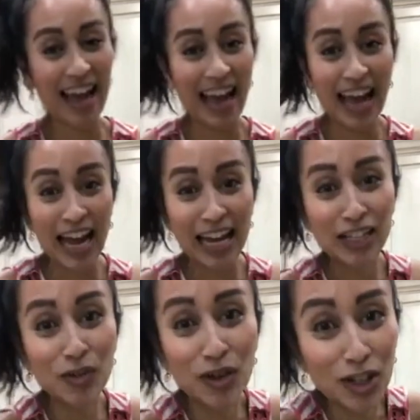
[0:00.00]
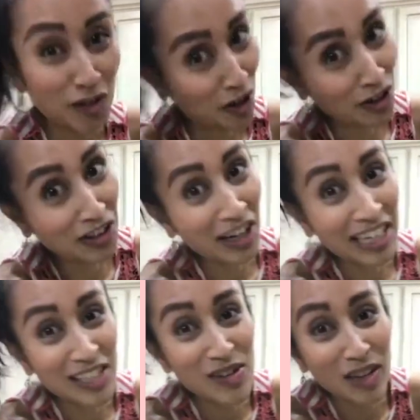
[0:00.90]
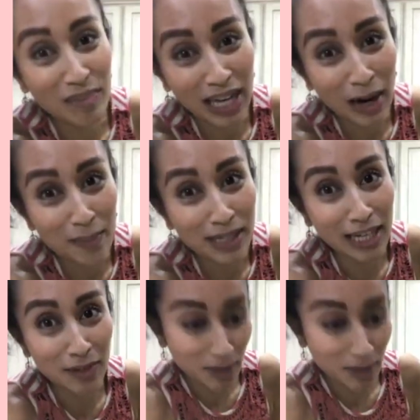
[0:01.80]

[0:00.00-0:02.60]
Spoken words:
And we're gonna turn it on so we can make our banana